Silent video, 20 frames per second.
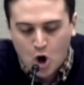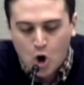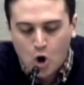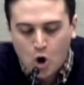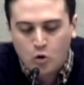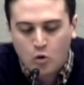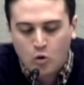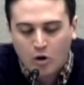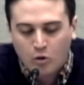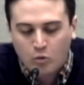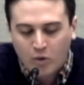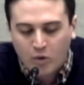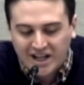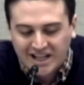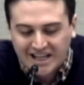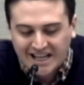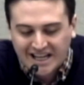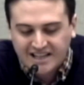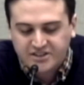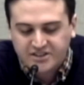who are
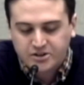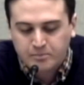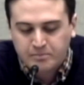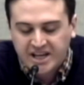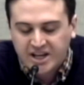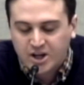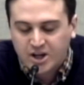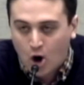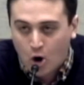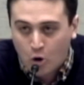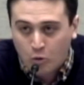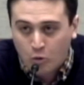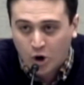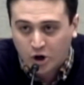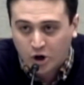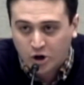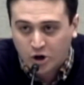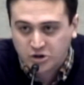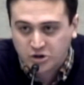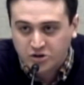willing to be
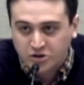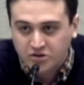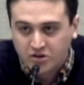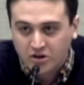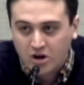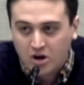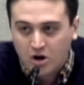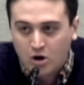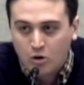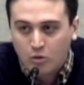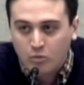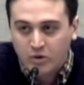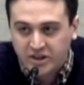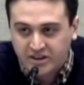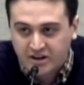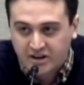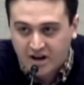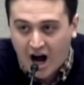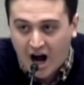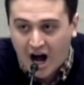co-workers
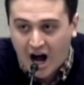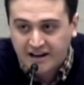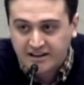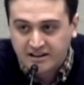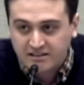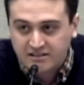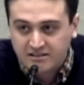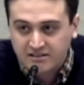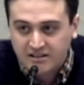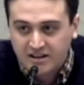with God.